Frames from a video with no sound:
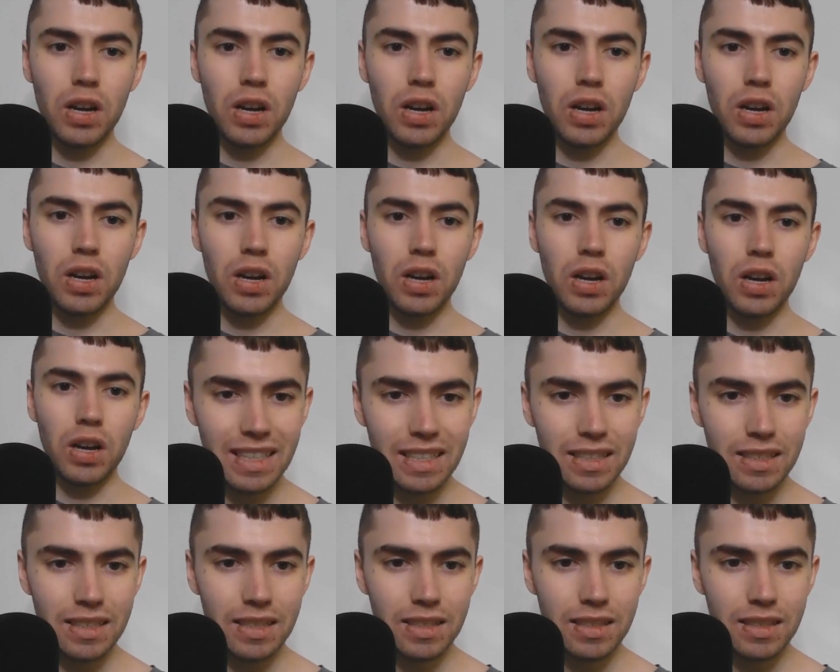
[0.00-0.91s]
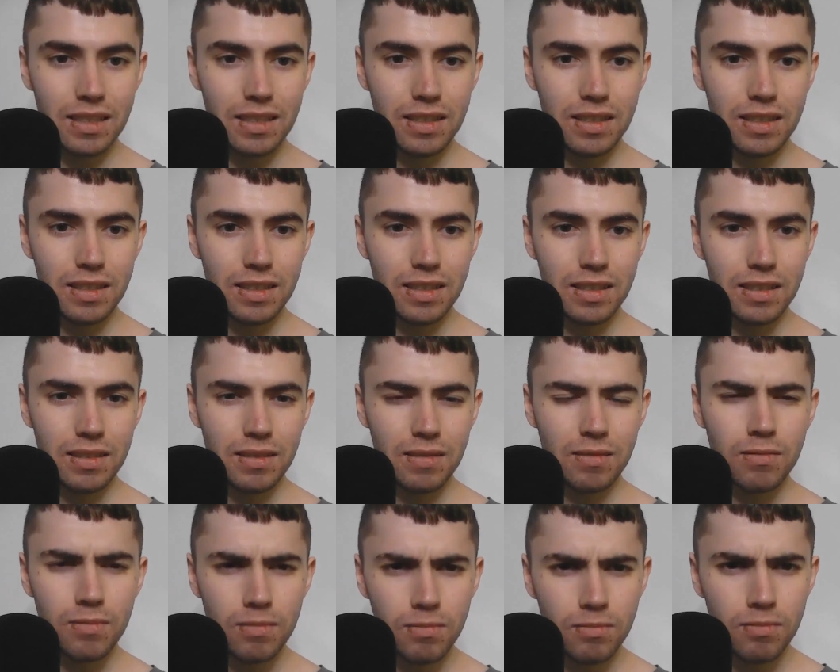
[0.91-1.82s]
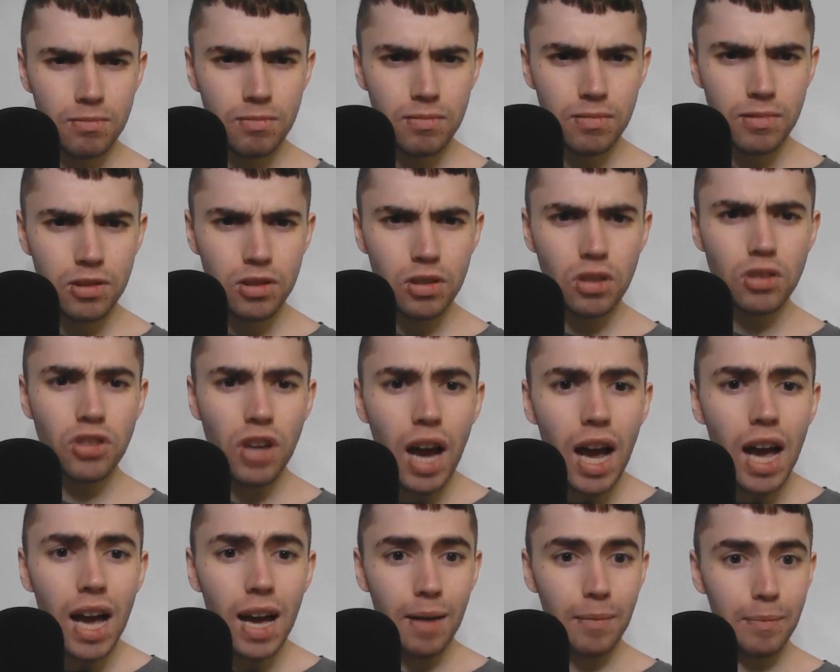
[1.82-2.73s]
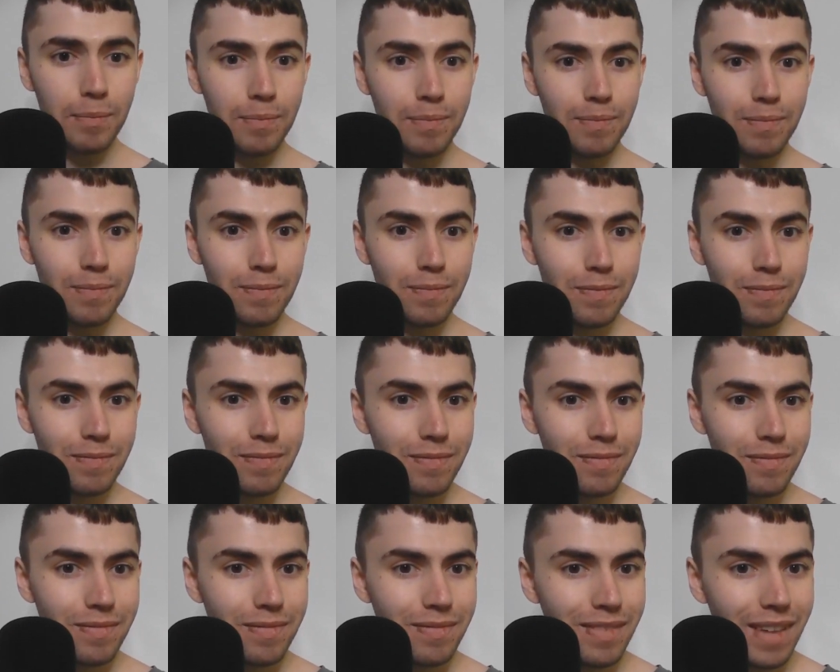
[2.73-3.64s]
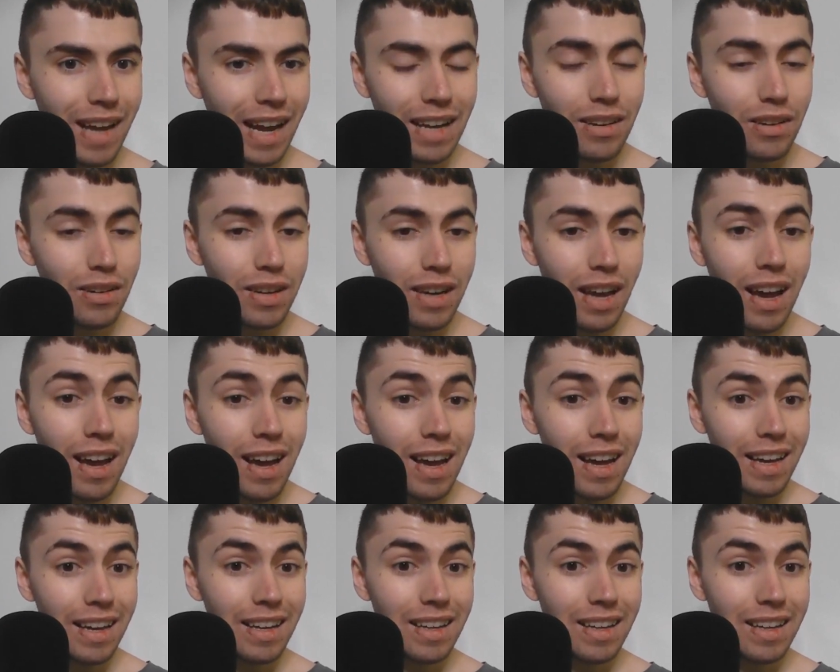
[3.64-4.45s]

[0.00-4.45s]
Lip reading: it's like, it's your job. How do you not?